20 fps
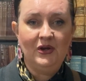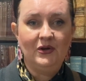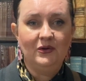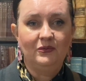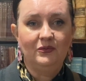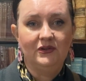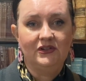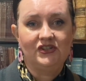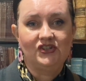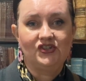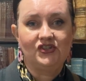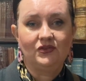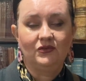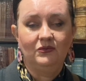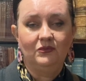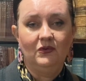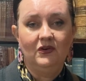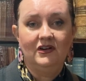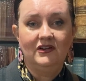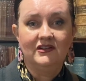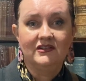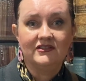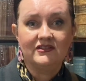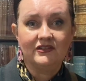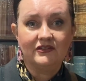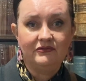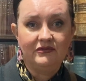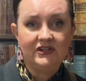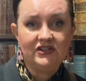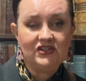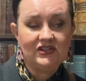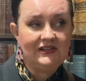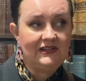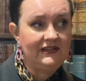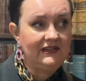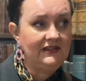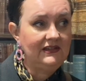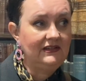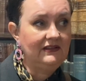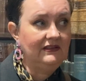Which was
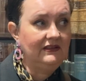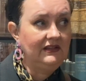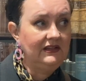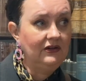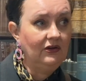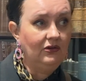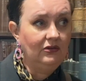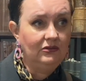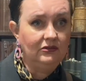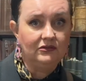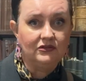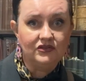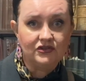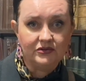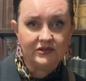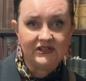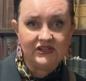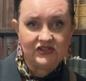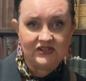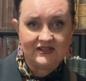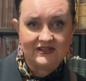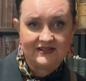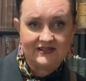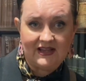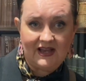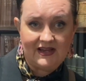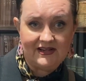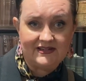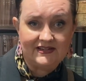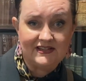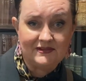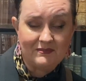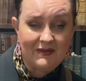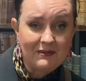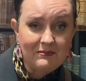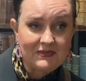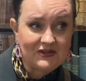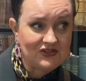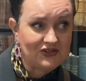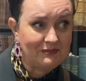originally the old Jewish Society's
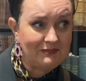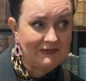membership